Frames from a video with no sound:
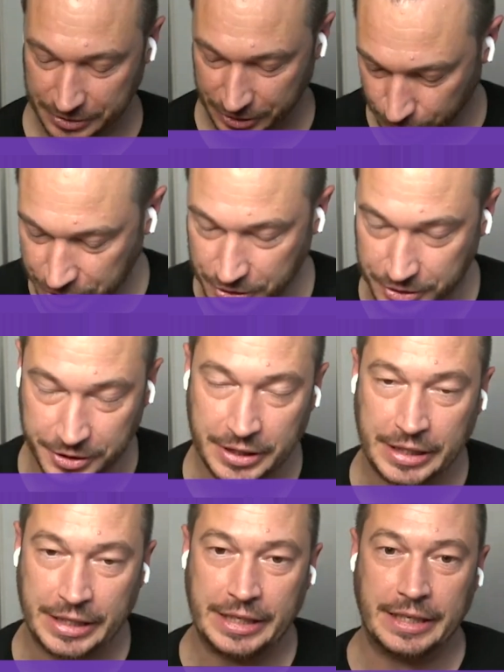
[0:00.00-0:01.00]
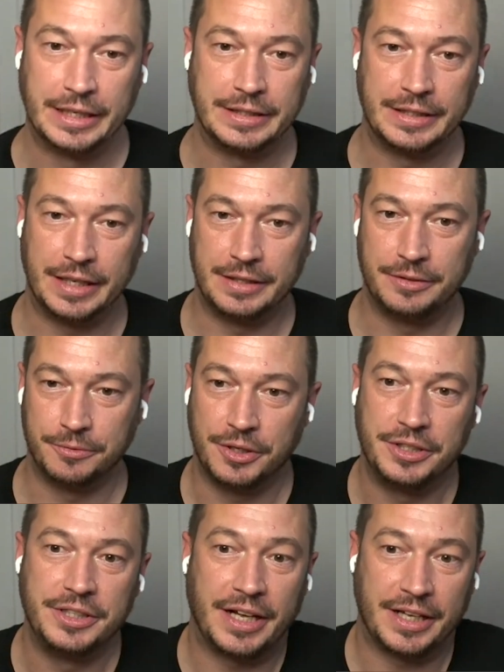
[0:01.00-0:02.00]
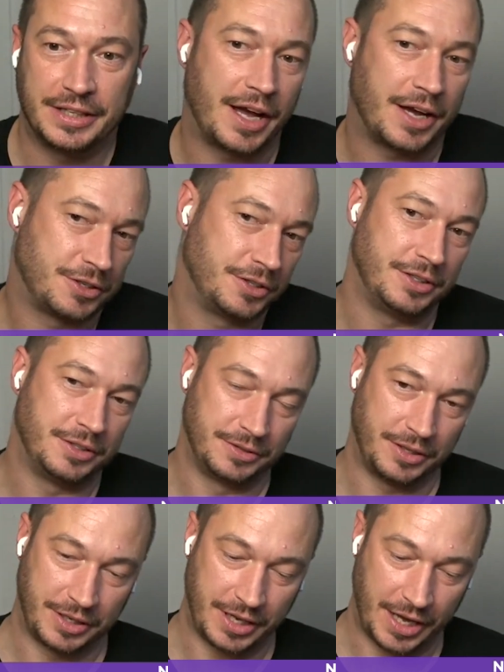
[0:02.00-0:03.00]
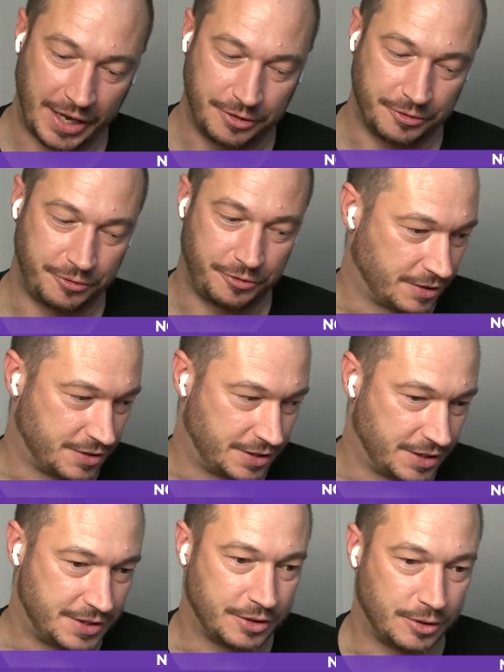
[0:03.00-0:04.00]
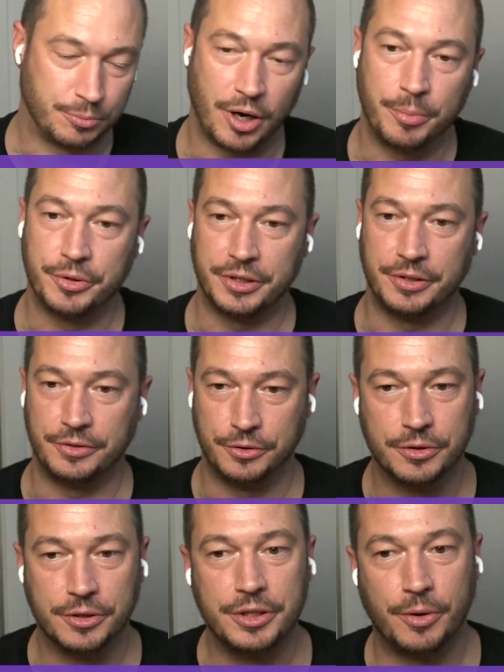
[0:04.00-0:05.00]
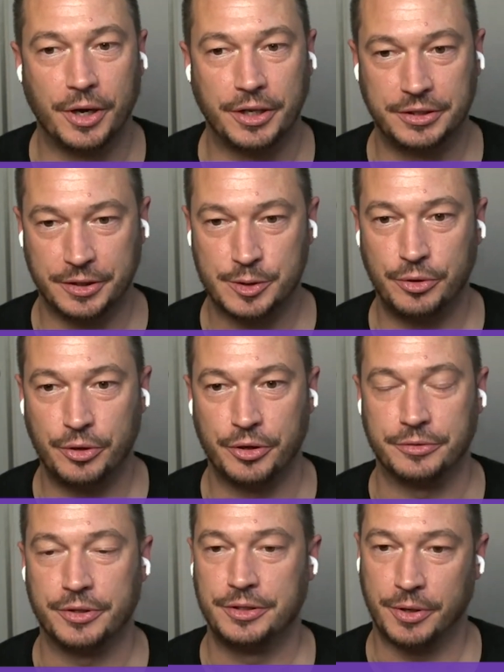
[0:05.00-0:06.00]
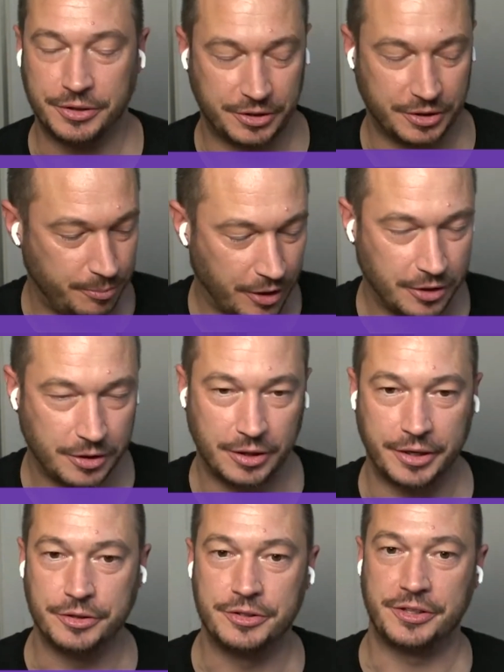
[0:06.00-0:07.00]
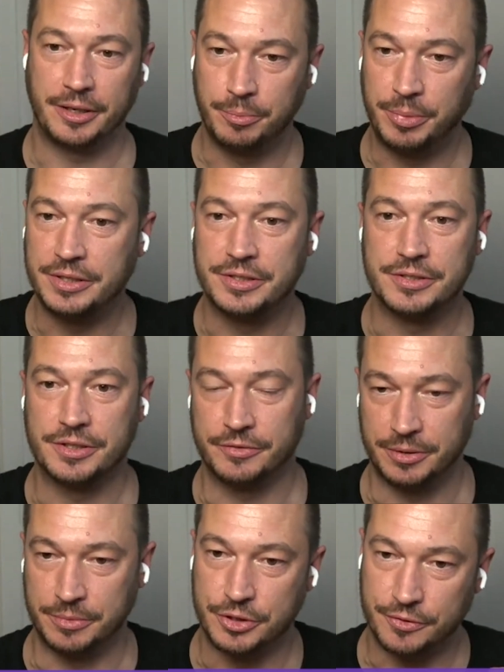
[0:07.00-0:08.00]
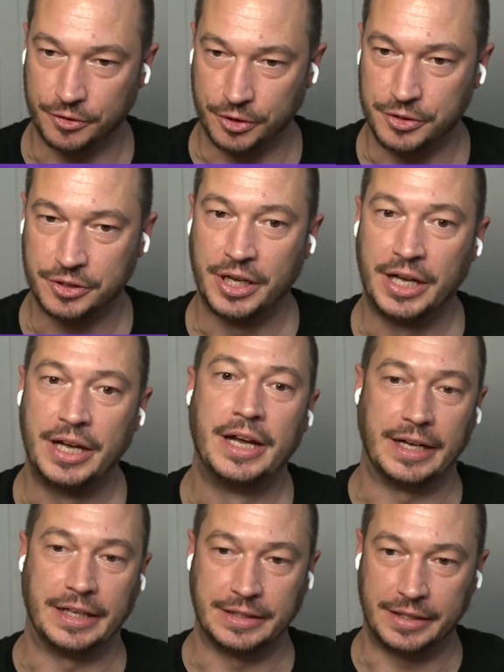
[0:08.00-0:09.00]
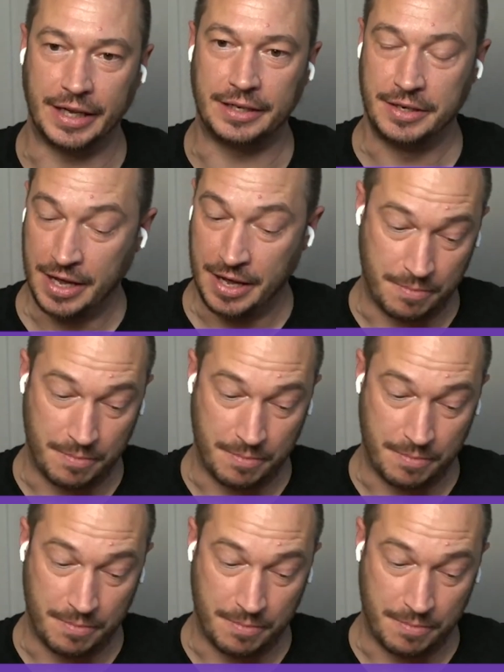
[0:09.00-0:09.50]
sequentially, then really that's actually a kind of statistical property you really want to exploit, right? You want to in parallel understand pieces of an image first, and then